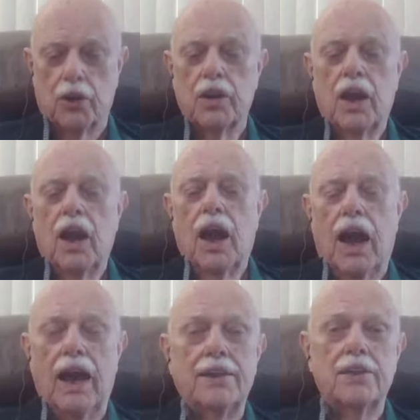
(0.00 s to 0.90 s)
sure.
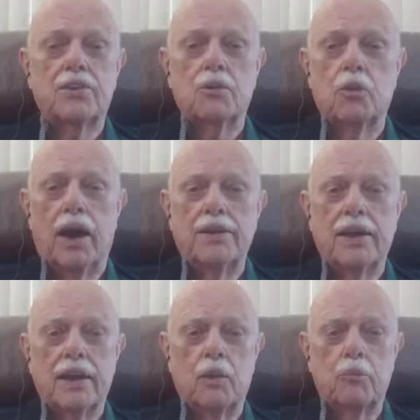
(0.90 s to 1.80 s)
I did
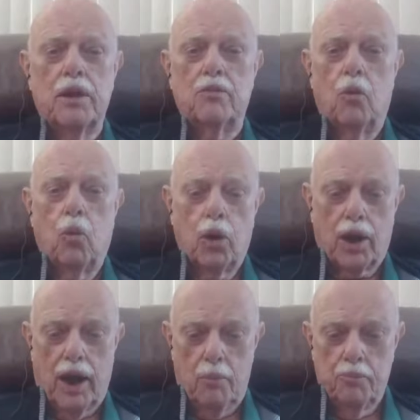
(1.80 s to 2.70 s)
a little bit of a
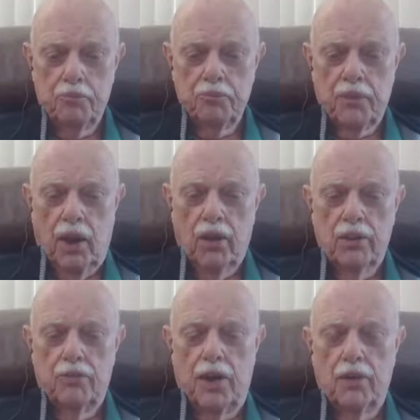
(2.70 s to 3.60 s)
workup on
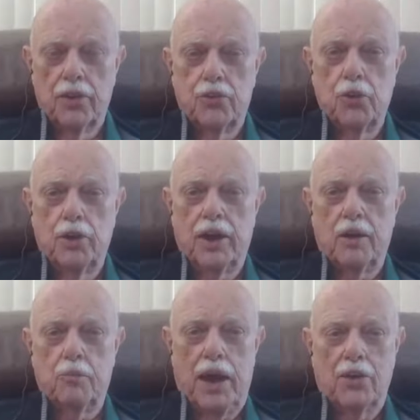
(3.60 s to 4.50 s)
the tuning
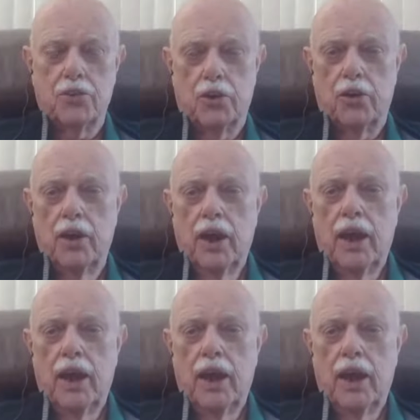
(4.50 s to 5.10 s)
capacitor,